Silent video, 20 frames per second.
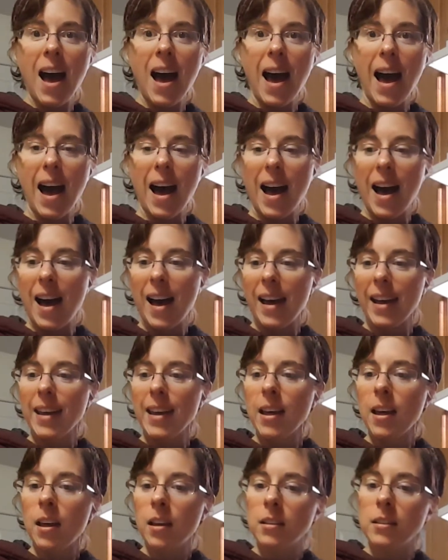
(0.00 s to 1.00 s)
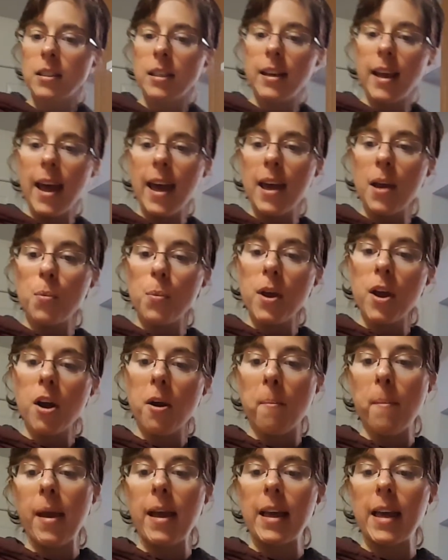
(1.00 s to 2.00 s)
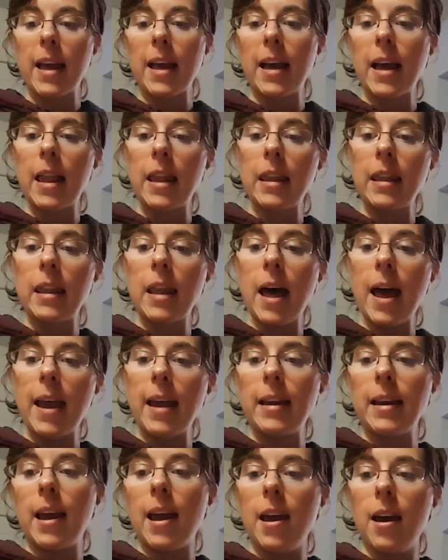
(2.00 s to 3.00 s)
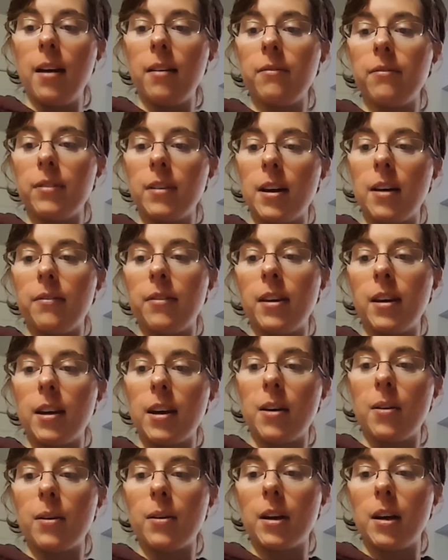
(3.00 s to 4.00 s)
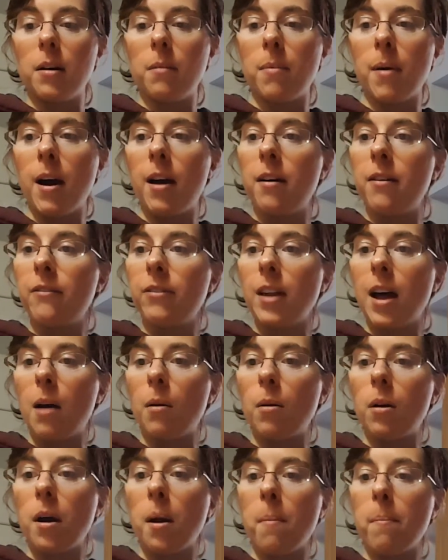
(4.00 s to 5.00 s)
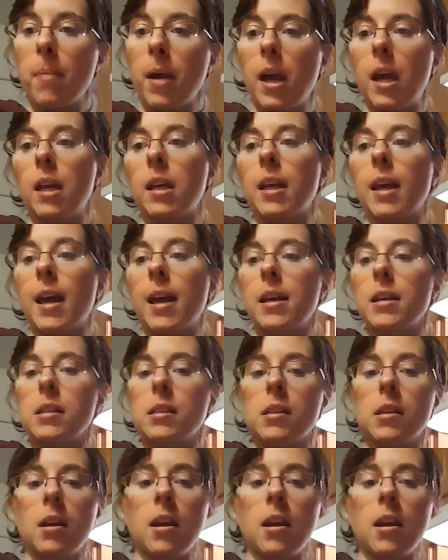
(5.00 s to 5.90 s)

Hi! Today we are making light and fluffy coconut flour pancakes.